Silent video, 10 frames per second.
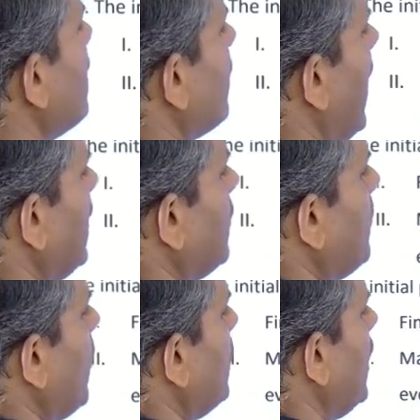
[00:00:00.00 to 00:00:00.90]
find the
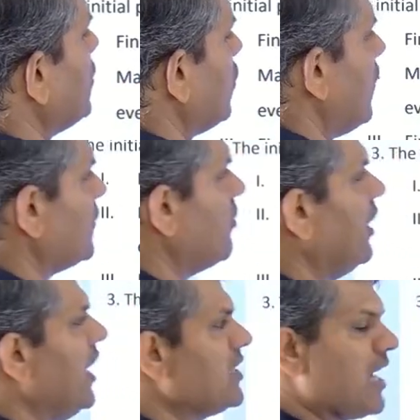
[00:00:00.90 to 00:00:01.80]
population of the
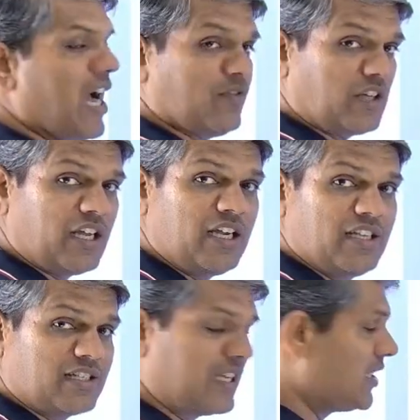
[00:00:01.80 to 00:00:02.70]
village after
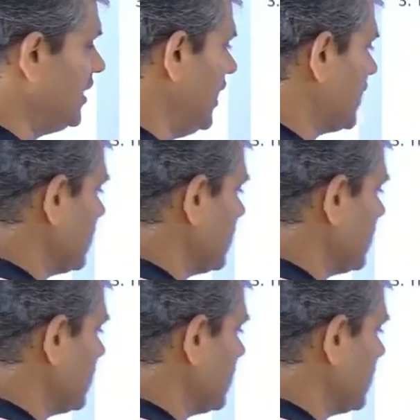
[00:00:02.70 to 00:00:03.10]
6 years.